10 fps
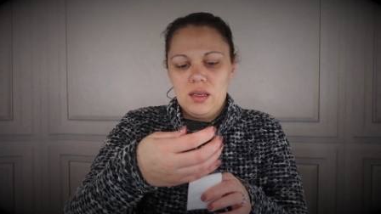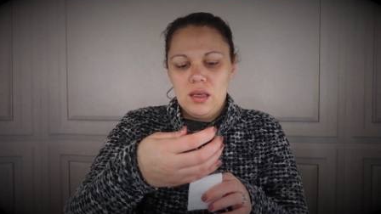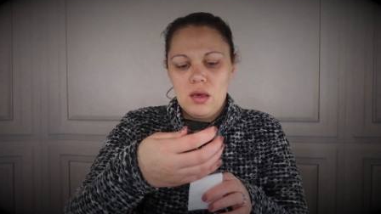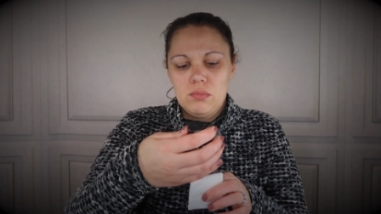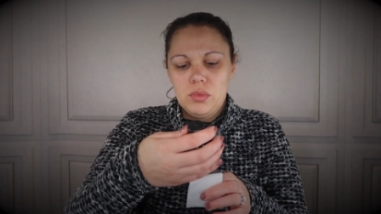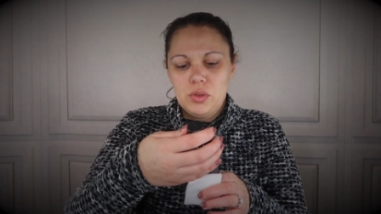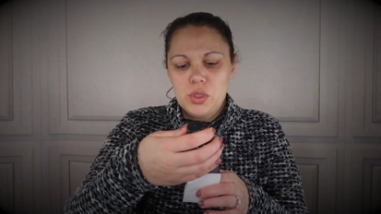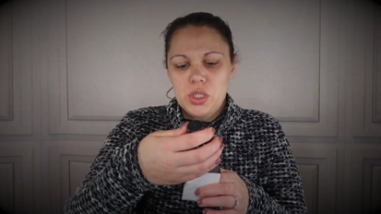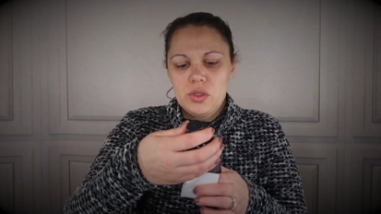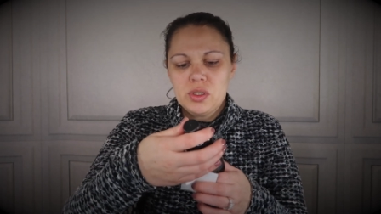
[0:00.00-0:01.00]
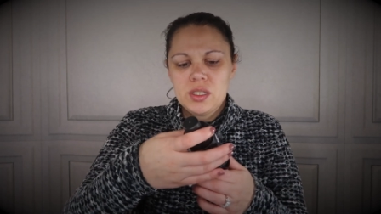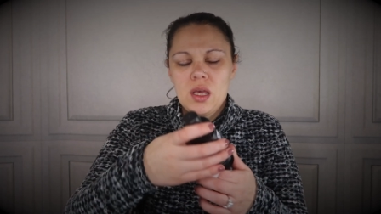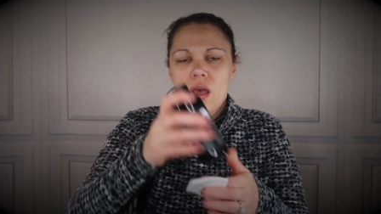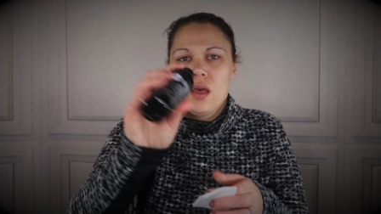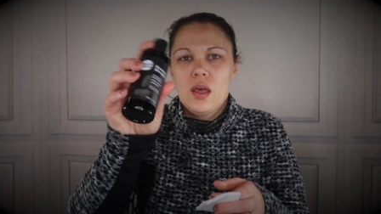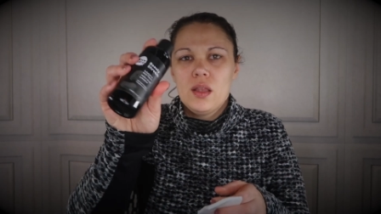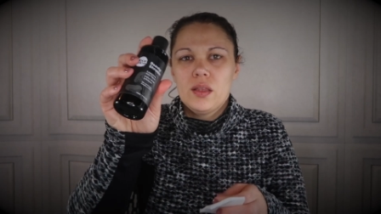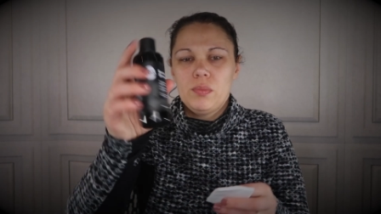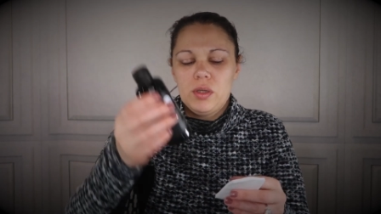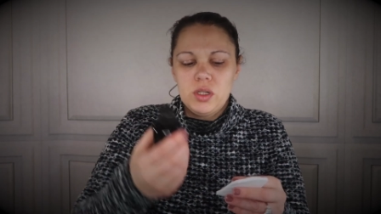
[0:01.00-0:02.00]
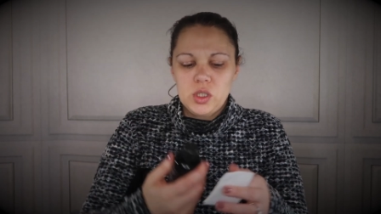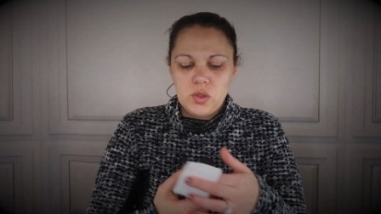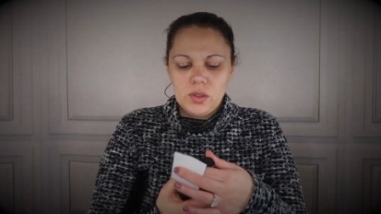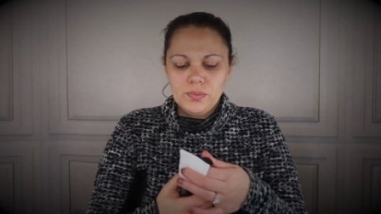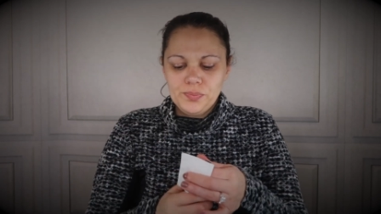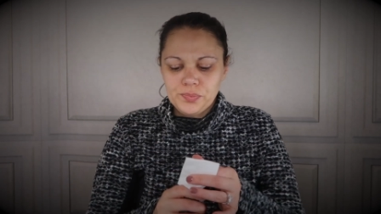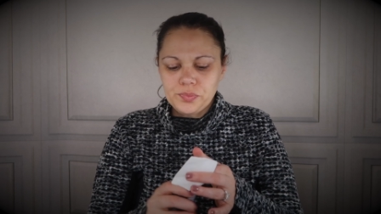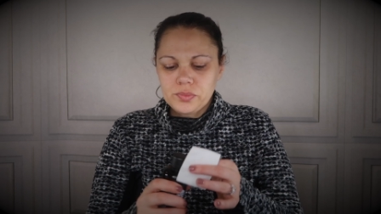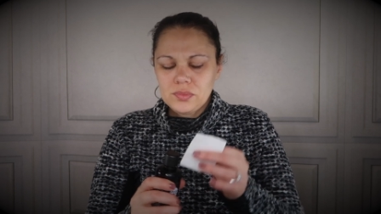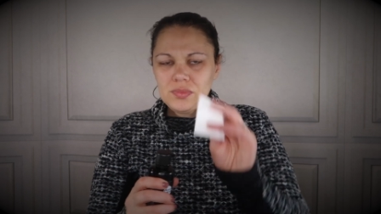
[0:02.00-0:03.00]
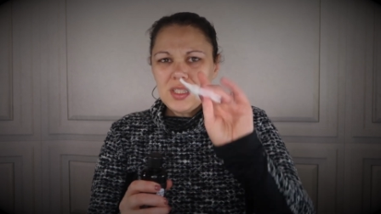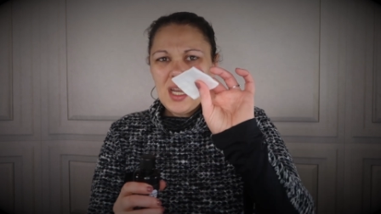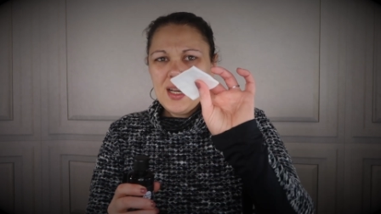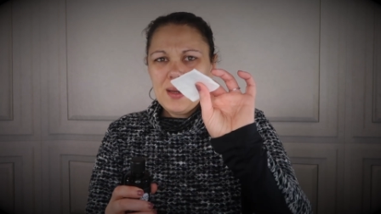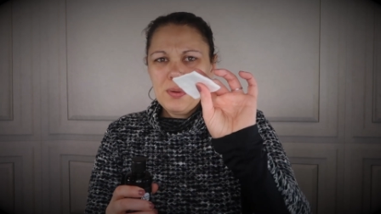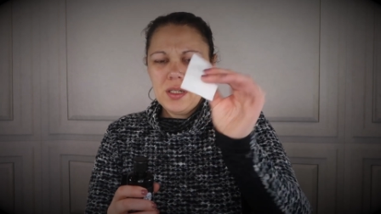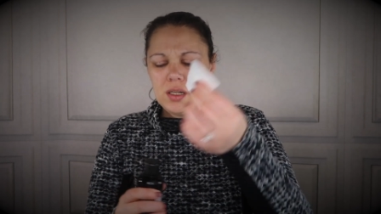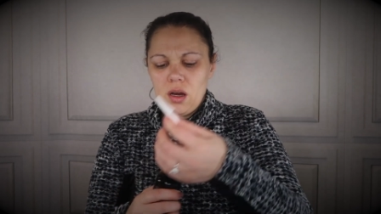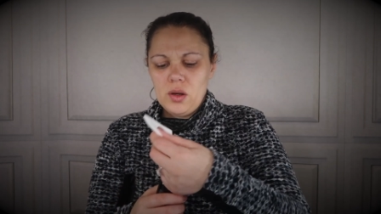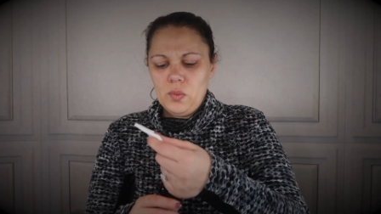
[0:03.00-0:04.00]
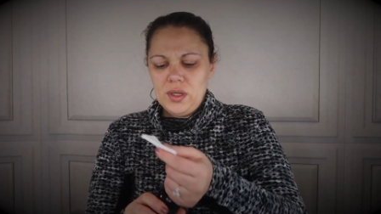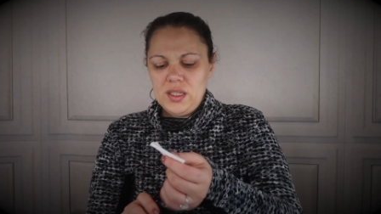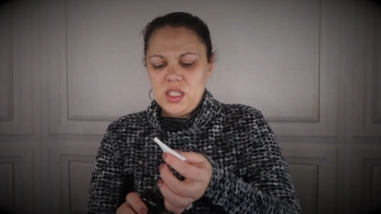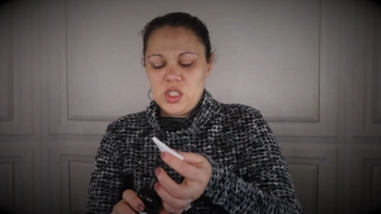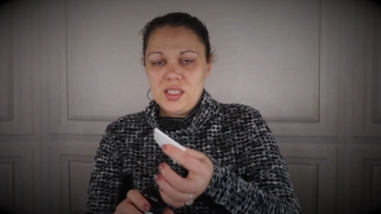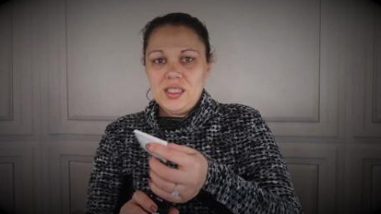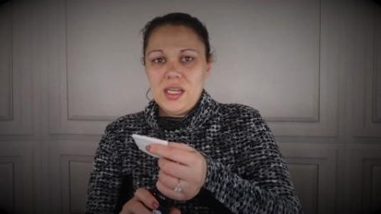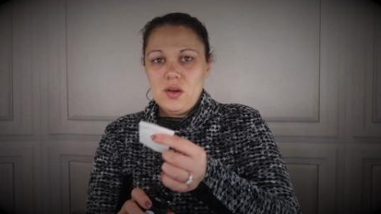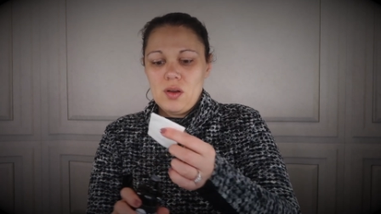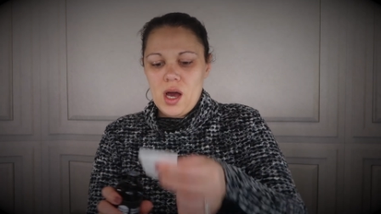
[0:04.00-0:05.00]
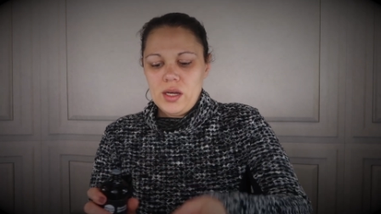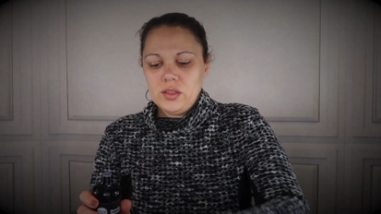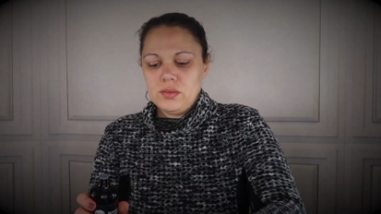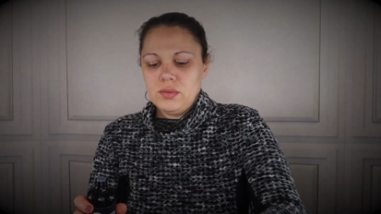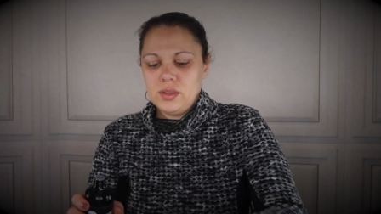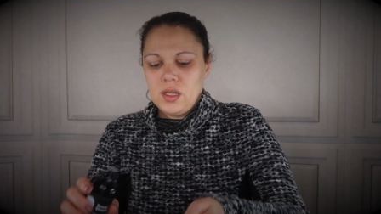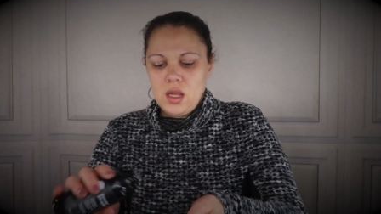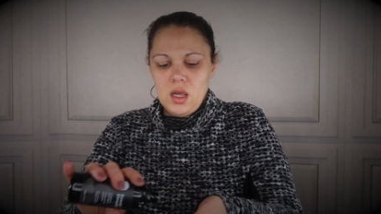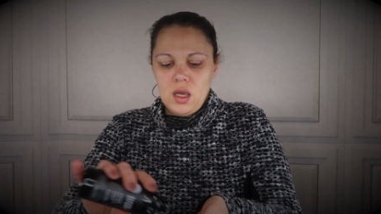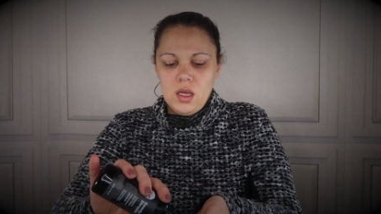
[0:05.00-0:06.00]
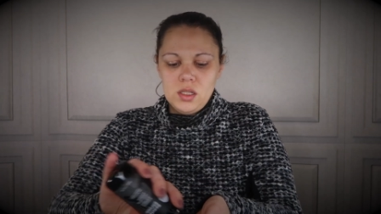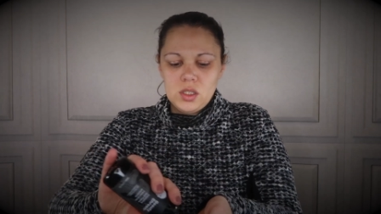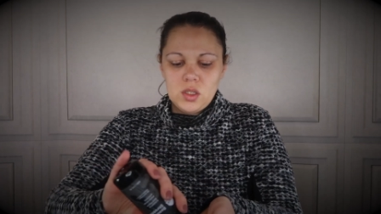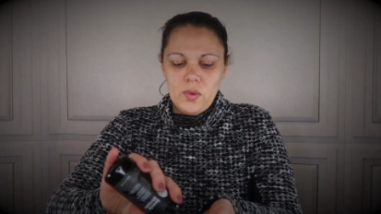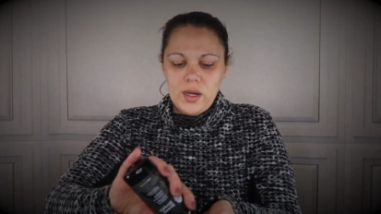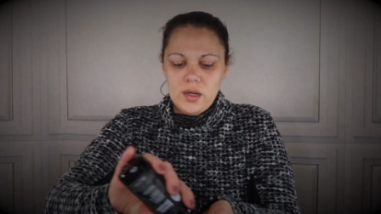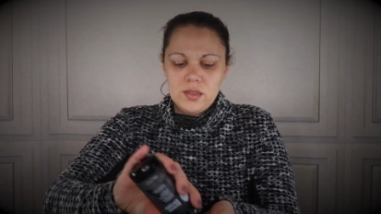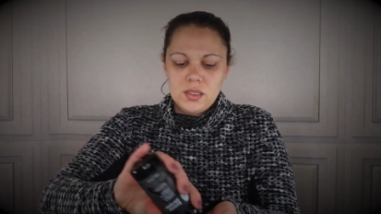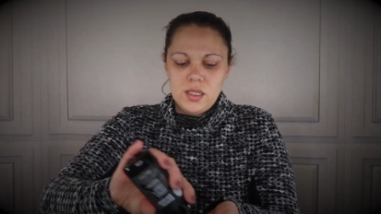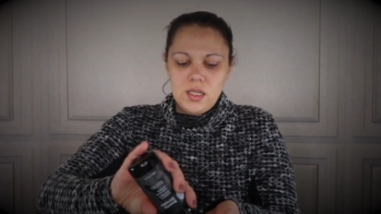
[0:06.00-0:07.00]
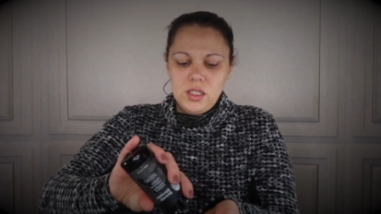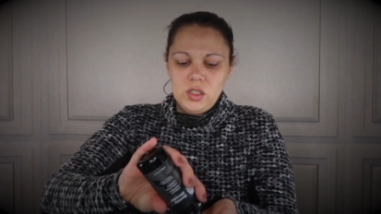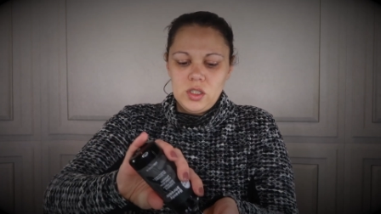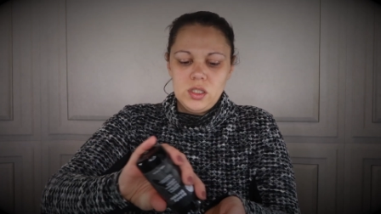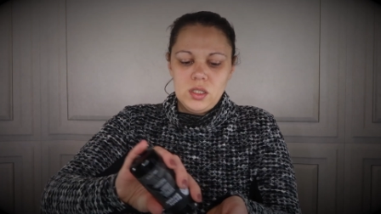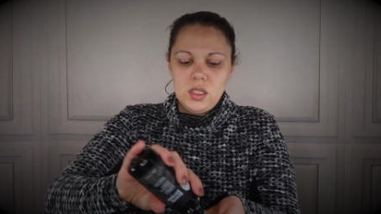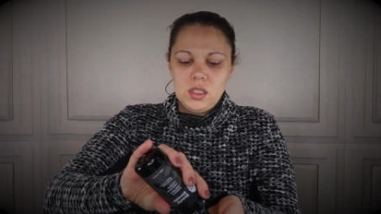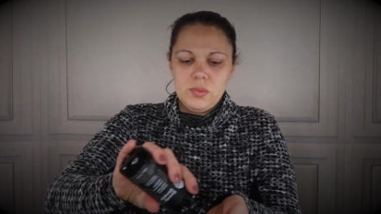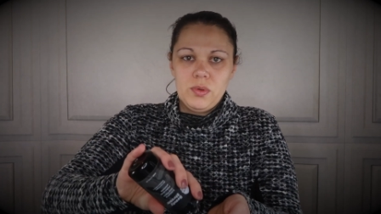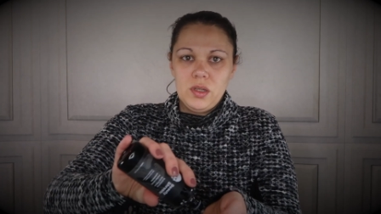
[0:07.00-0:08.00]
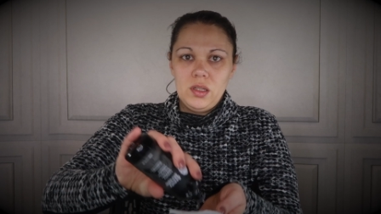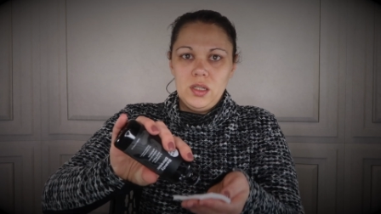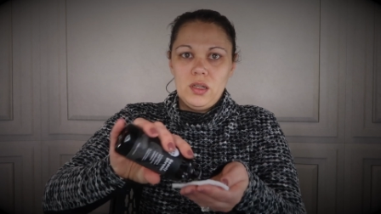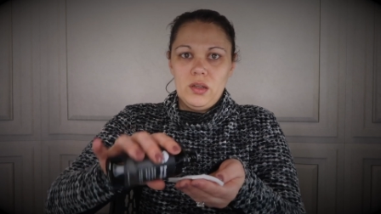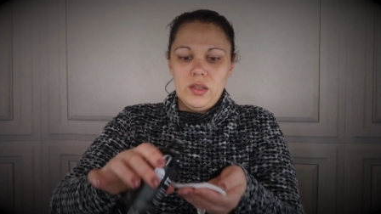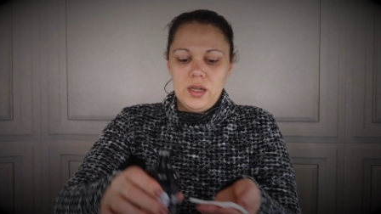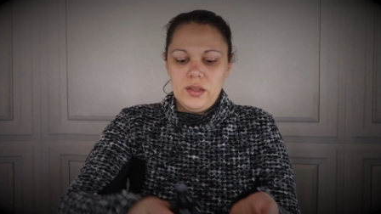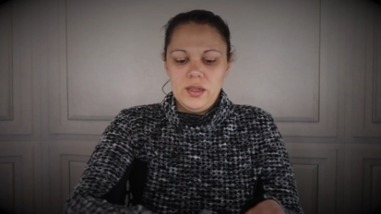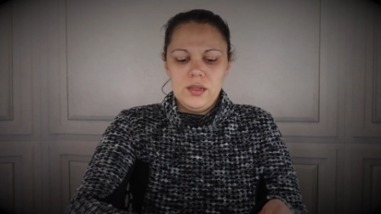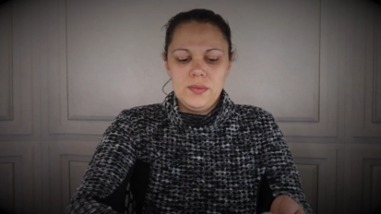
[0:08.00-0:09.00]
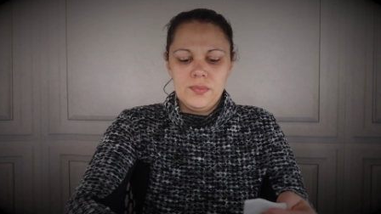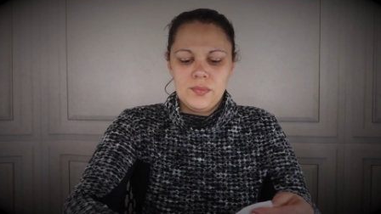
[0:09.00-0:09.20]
the Moon Juice, the Beauty Shroom, and I put it on one of these Shiseido cotton squares, and you just sprinkle it on there, there.